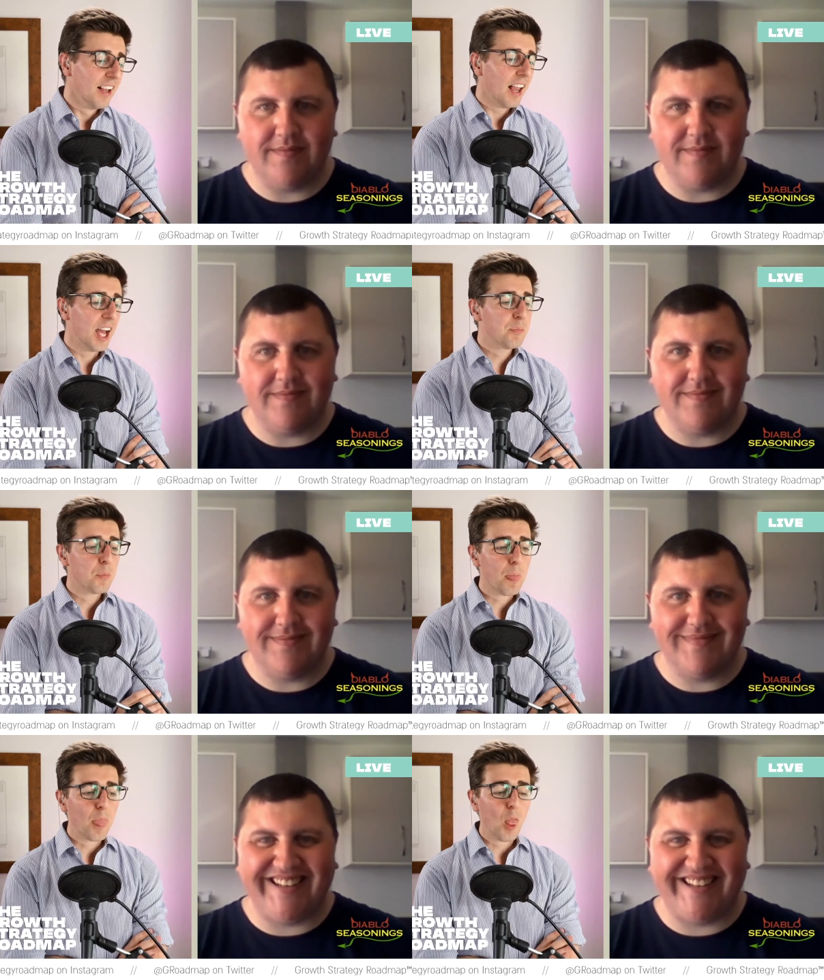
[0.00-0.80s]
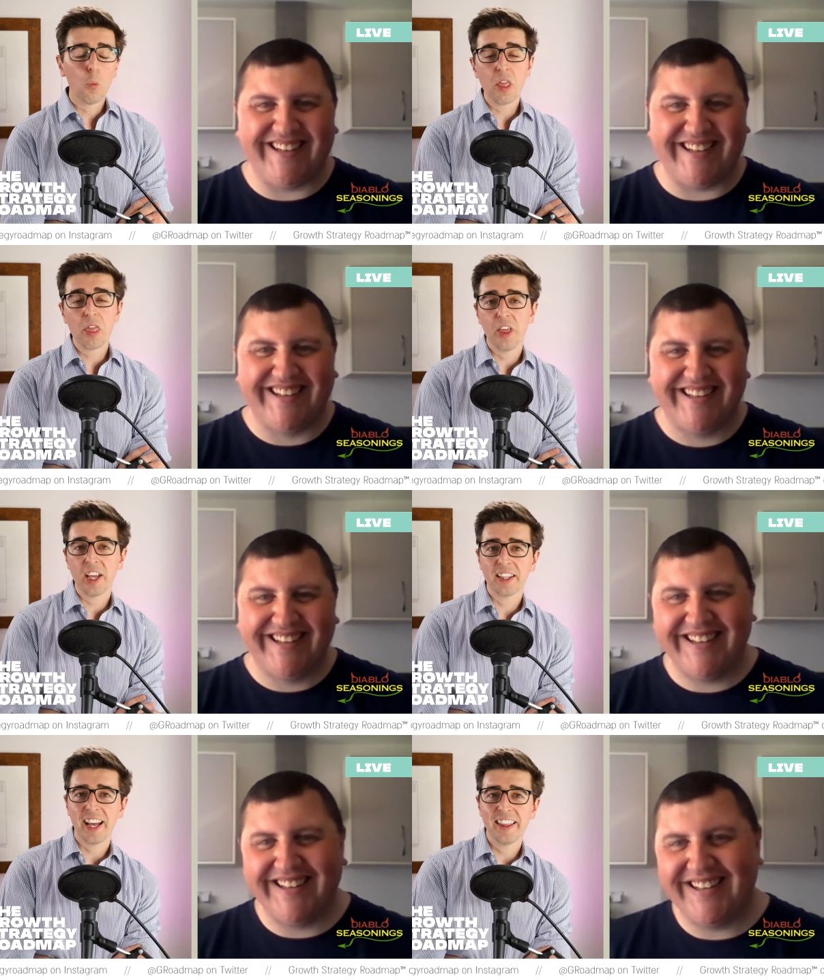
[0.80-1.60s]
Speaker 1: Um, one thing
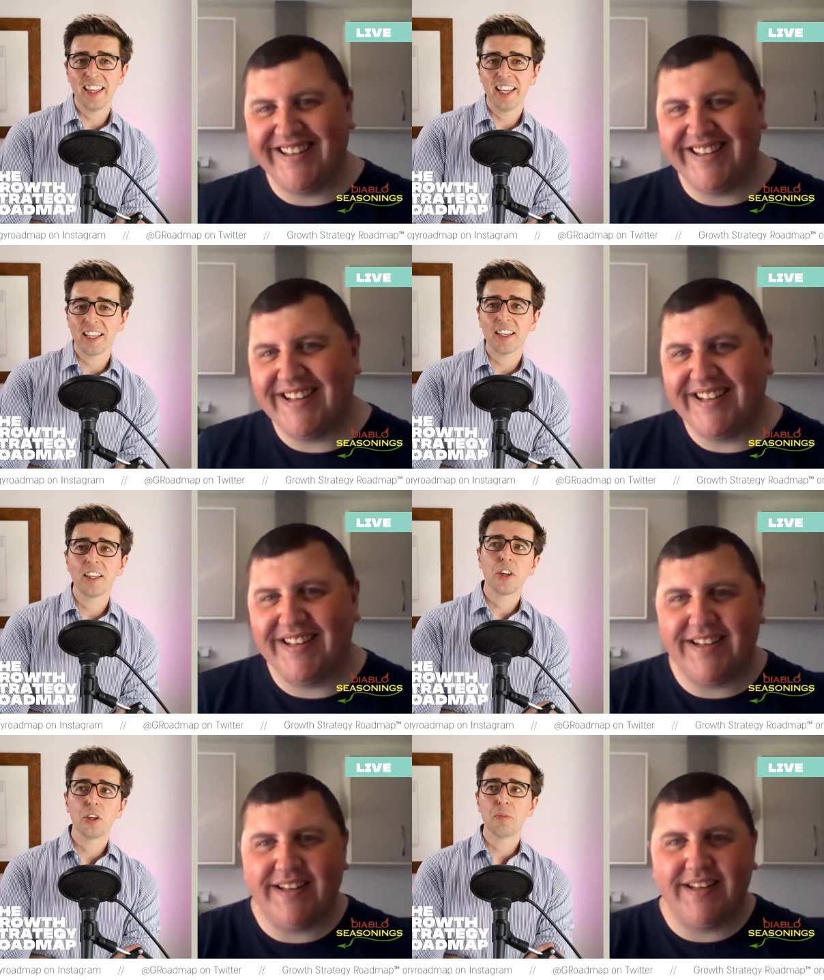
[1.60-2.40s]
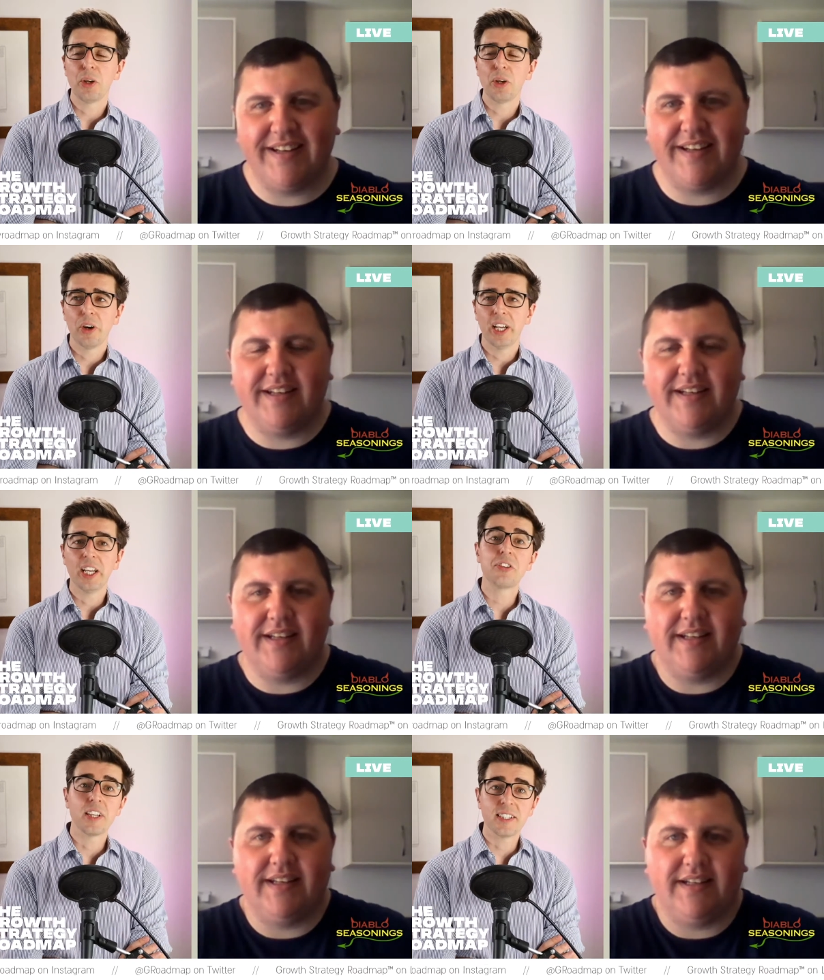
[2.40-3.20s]
that I think could be quite
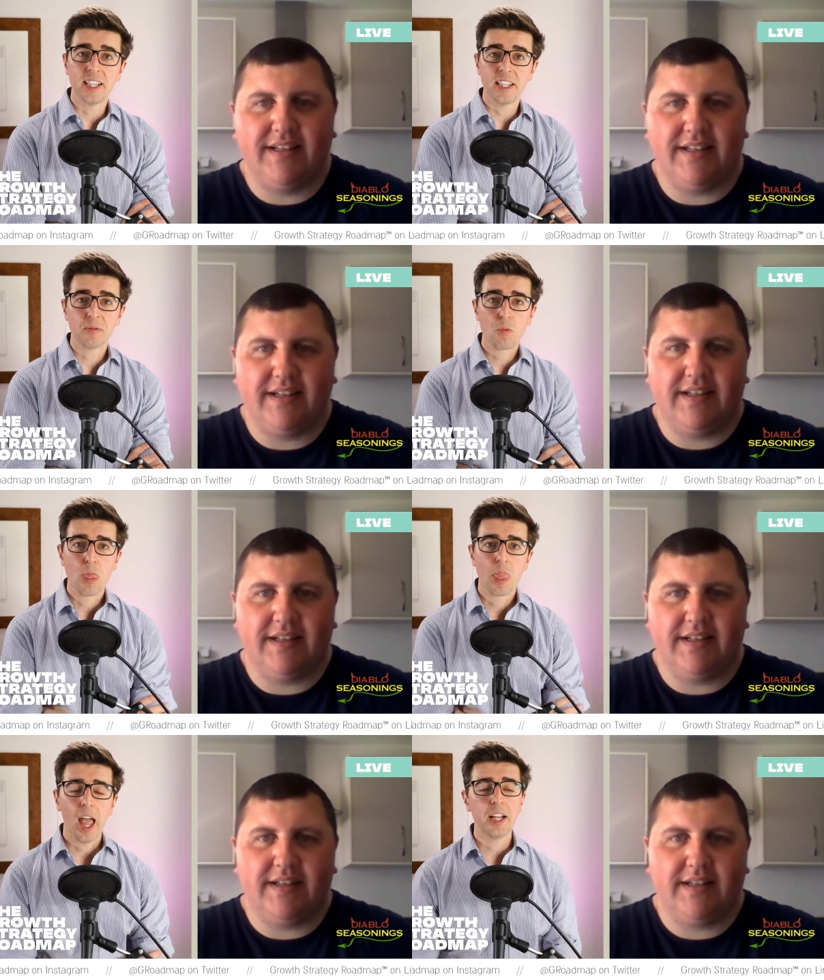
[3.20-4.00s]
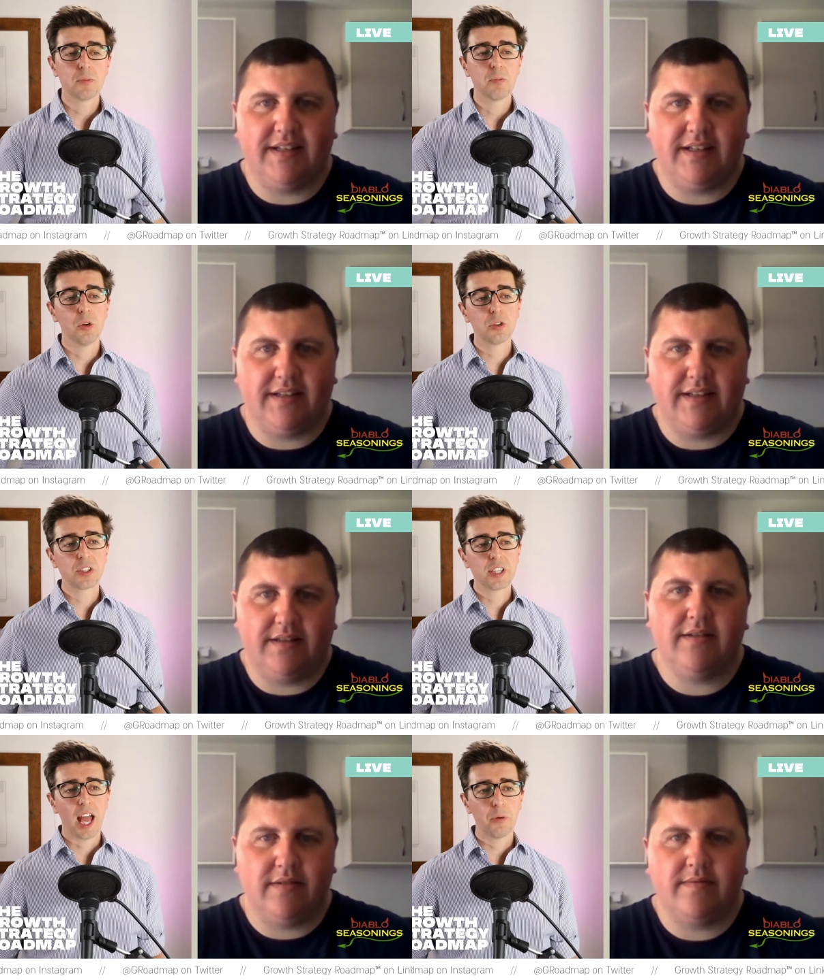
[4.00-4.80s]
interesting, and it's more just
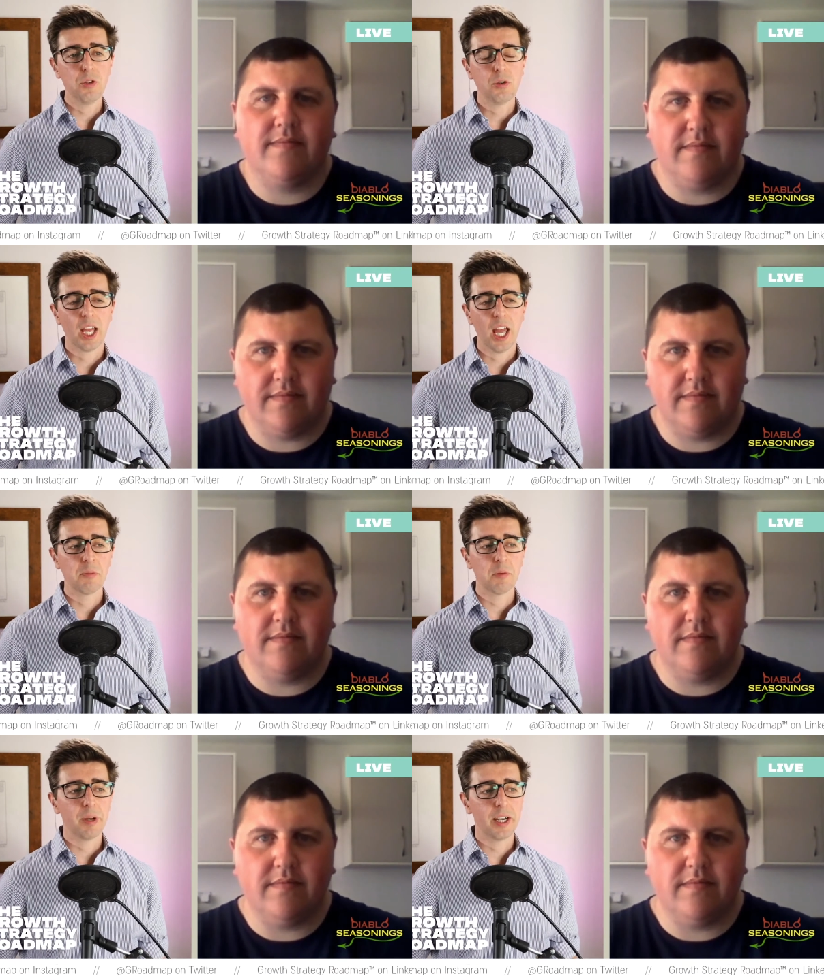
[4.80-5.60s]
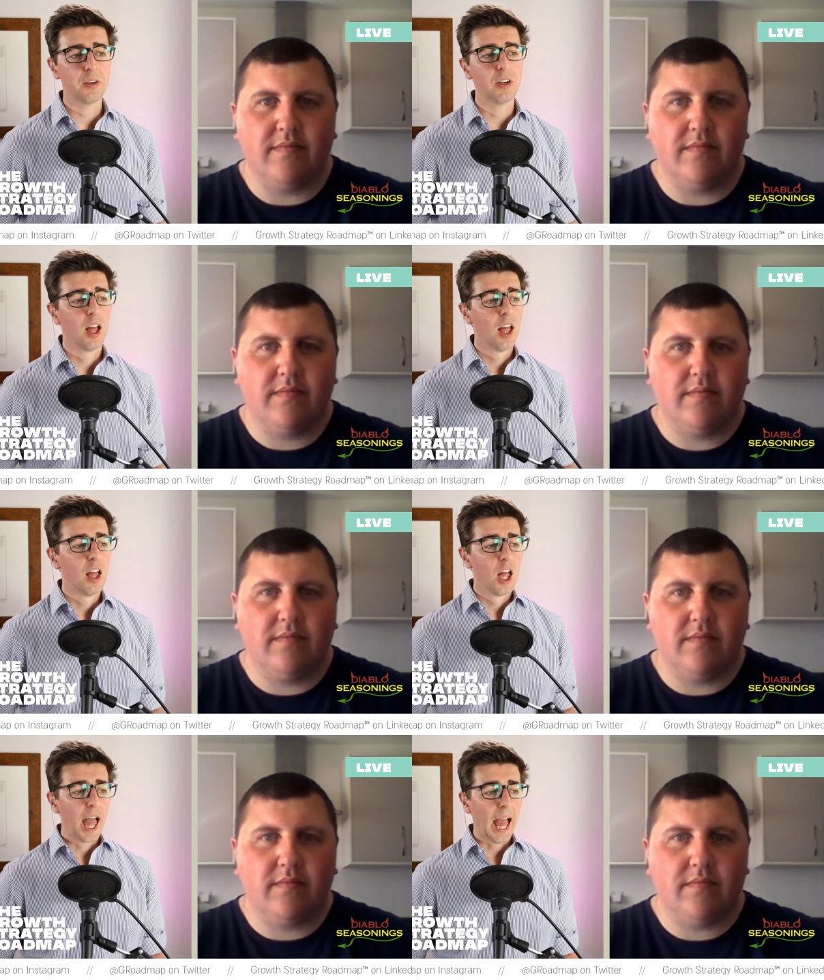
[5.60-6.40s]
how you came about.
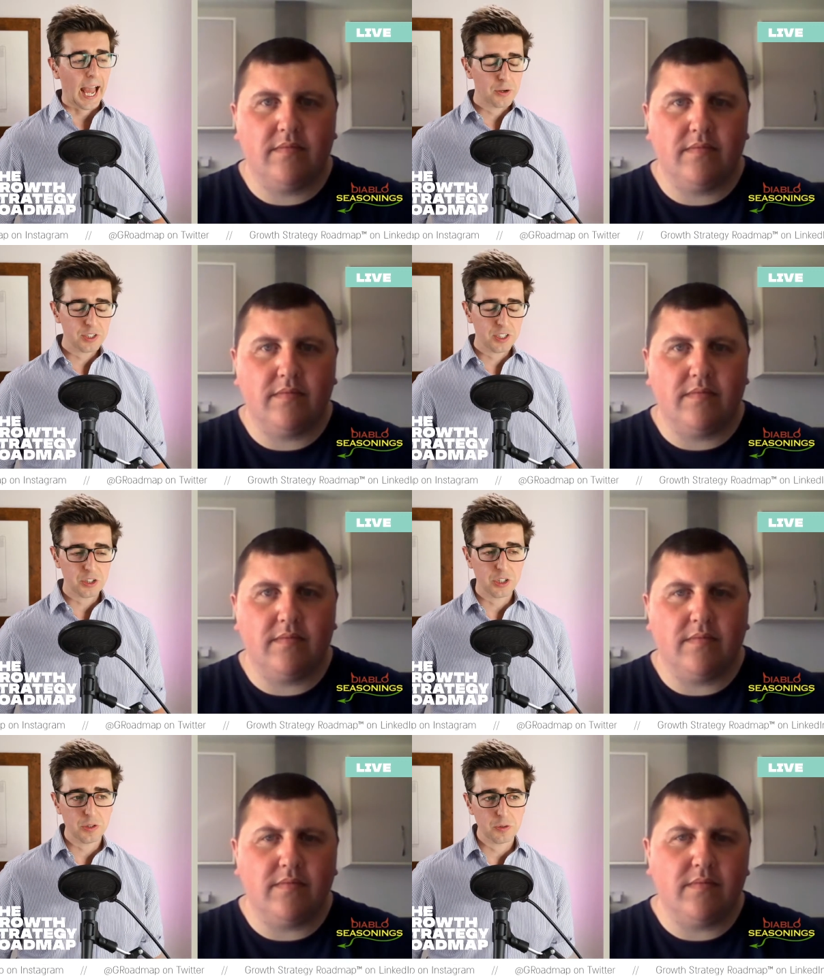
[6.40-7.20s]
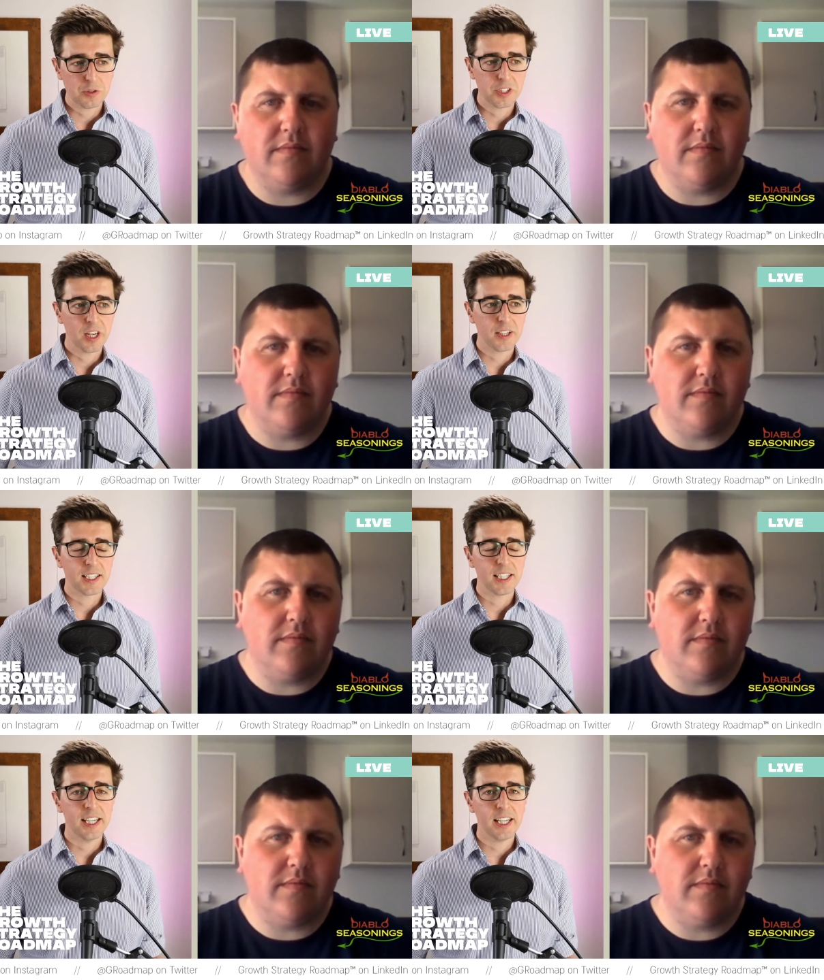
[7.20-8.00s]
How did you start to
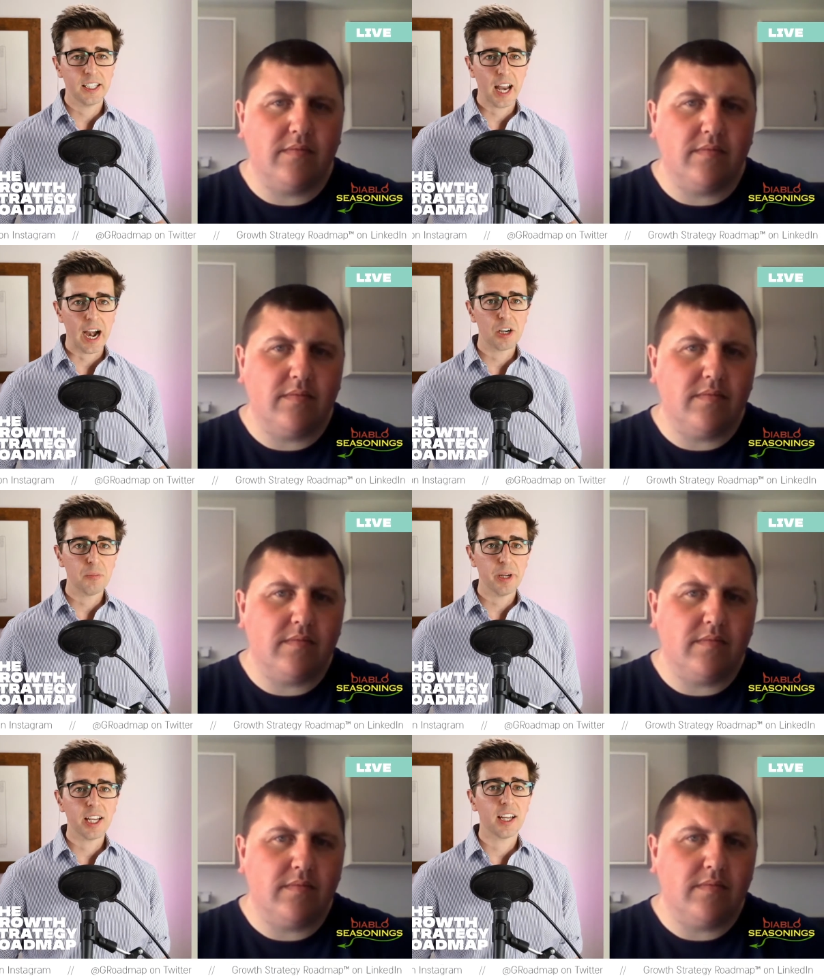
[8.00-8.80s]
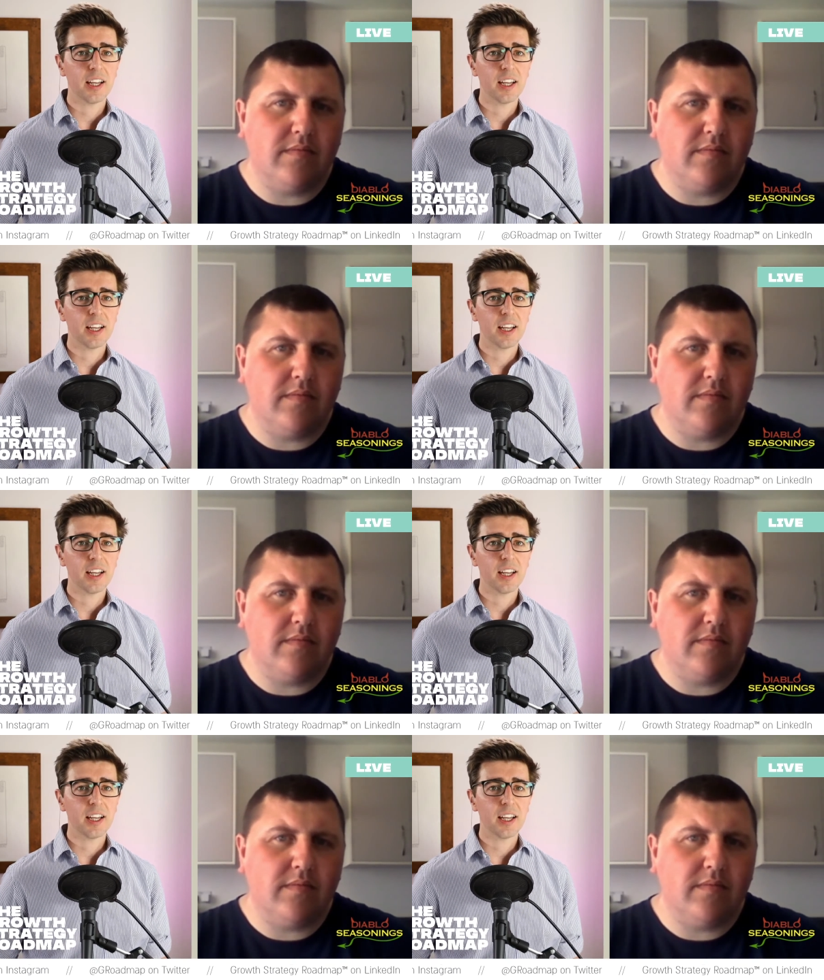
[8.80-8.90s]
learn Arabic?